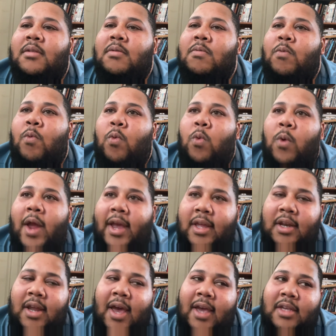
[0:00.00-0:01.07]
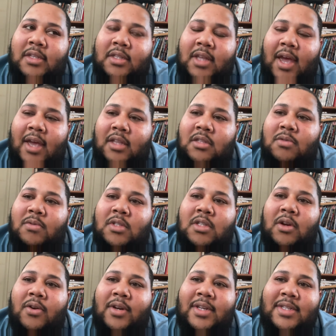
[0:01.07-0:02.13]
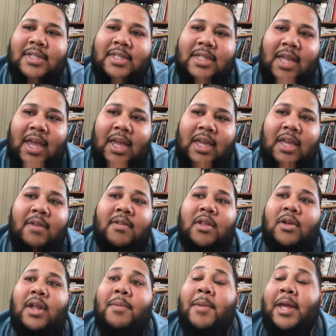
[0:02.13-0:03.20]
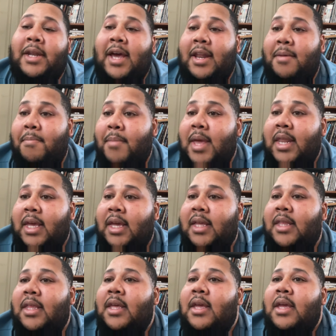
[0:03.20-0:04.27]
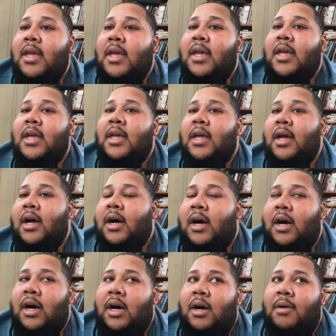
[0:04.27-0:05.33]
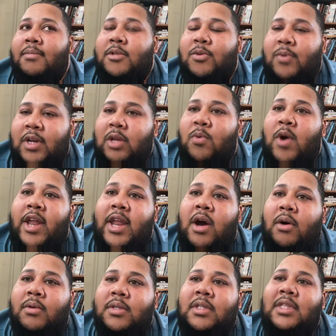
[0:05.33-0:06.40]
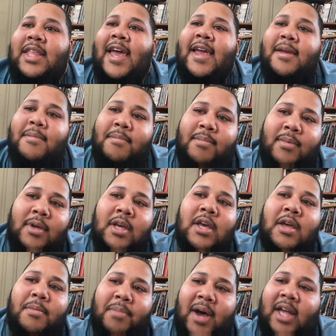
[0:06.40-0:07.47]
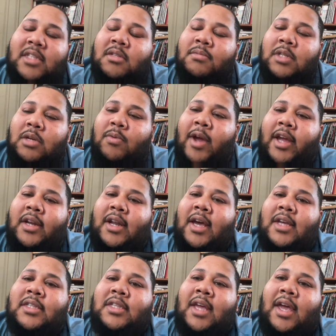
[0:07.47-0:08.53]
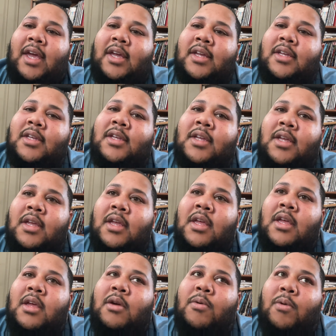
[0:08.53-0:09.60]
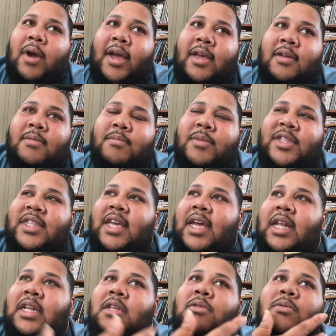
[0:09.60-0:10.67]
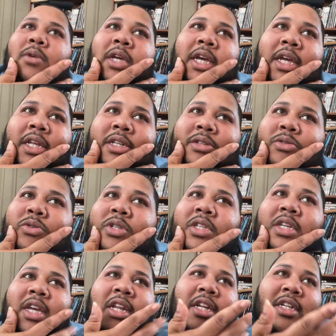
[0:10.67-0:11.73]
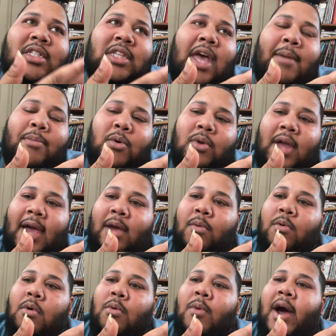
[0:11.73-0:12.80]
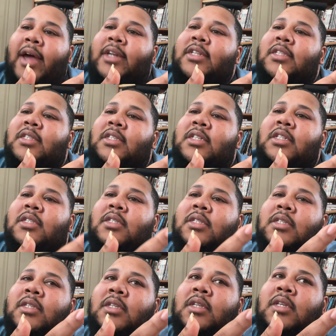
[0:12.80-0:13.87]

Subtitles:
recognize that to a certain extent, even though they may not admit it to anyone else. They could possibly recognize that, right? But then you get an example like, well, why does this